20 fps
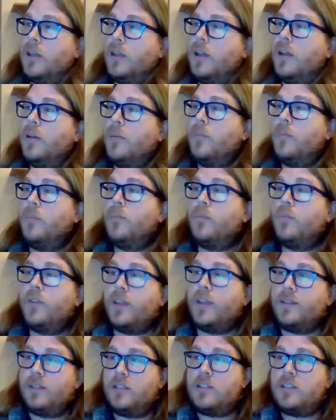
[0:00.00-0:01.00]
Um,
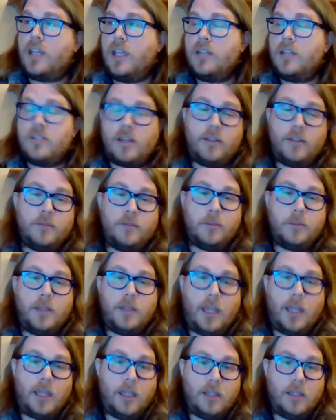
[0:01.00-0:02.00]
does it change as
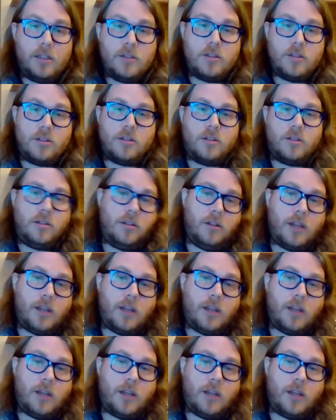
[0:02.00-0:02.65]
we age?